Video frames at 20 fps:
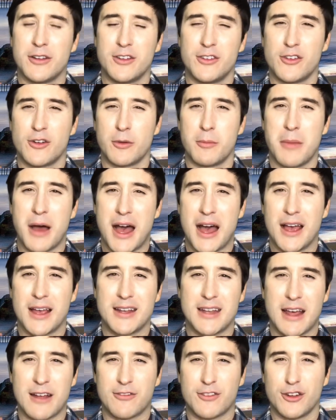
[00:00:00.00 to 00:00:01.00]
in your
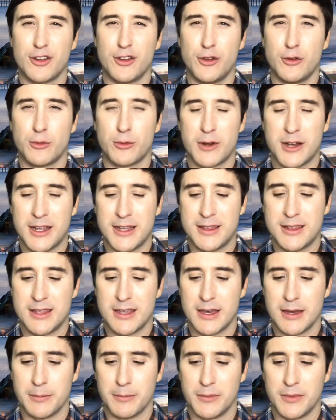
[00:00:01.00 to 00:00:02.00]
mind after you read
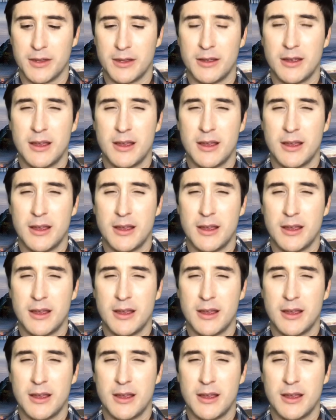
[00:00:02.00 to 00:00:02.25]
them.